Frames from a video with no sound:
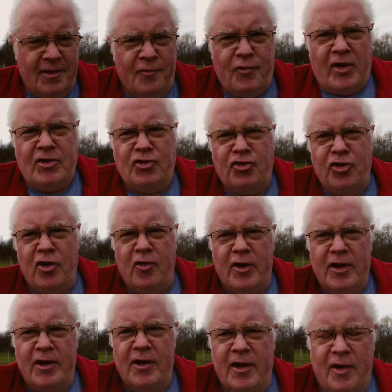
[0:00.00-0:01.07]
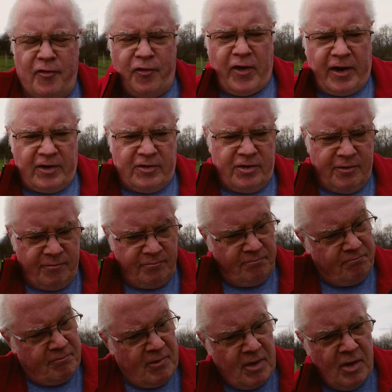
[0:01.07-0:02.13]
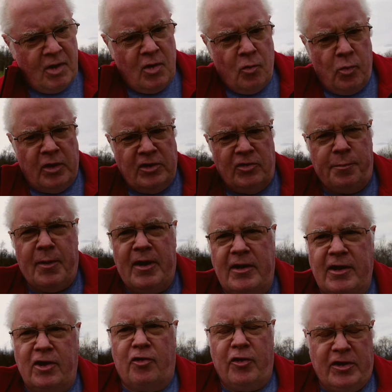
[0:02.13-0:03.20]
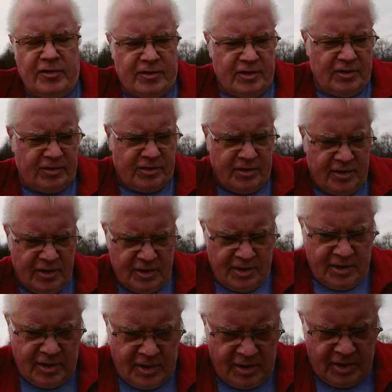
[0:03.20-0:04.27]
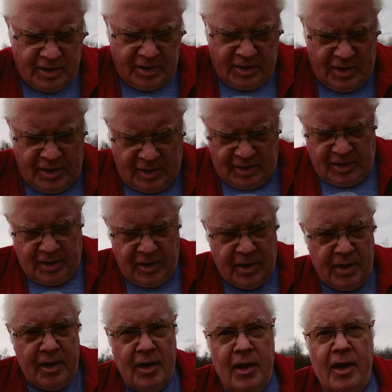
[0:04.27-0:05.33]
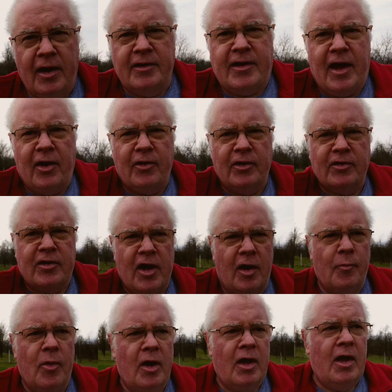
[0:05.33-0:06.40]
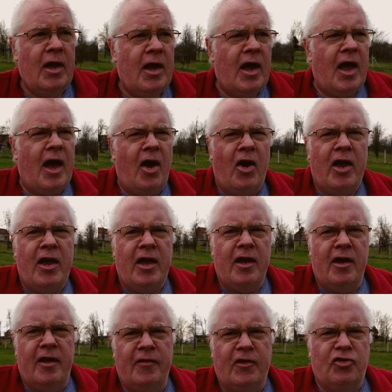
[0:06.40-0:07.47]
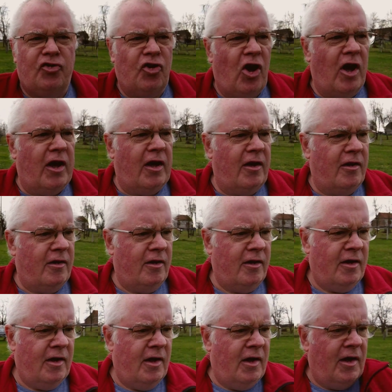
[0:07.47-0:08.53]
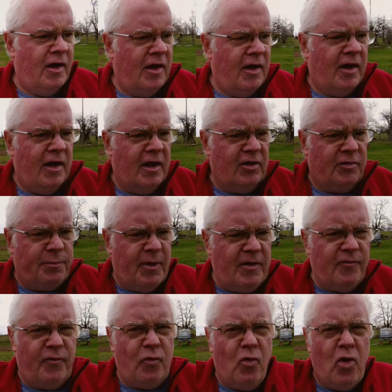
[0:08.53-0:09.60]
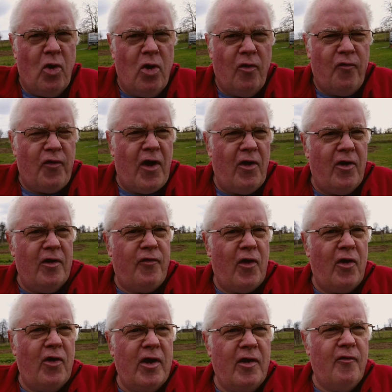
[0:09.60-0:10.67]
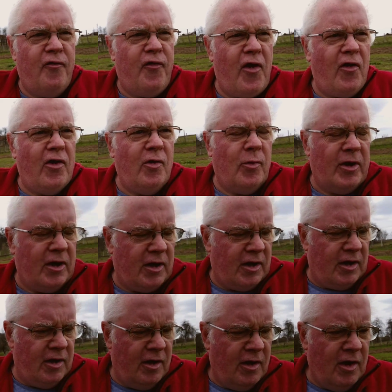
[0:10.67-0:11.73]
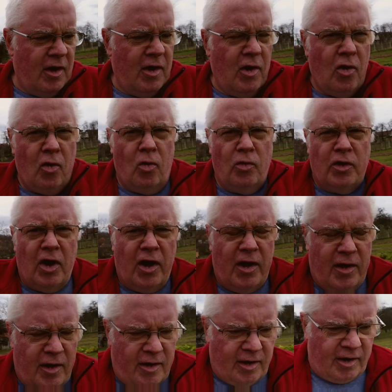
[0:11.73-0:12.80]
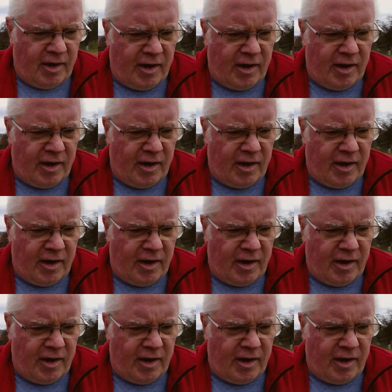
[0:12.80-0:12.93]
Venturi effect, wind speed increases, and down it's come. Out here in the Shire, it's been very, very, very windy all night.